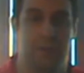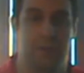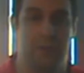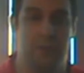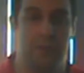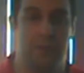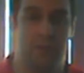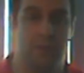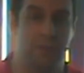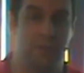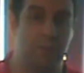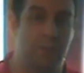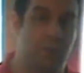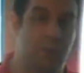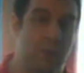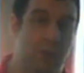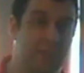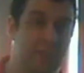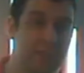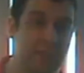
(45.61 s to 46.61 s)
the New
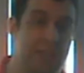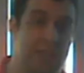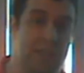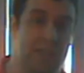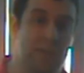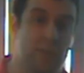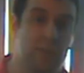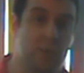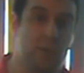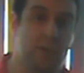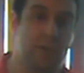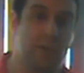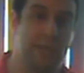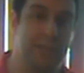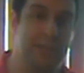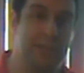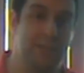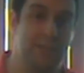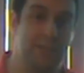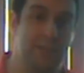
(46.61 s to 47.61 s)
York City Authority
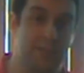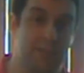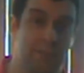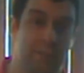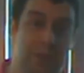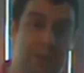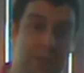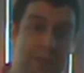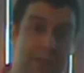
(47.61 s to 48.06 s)
and then when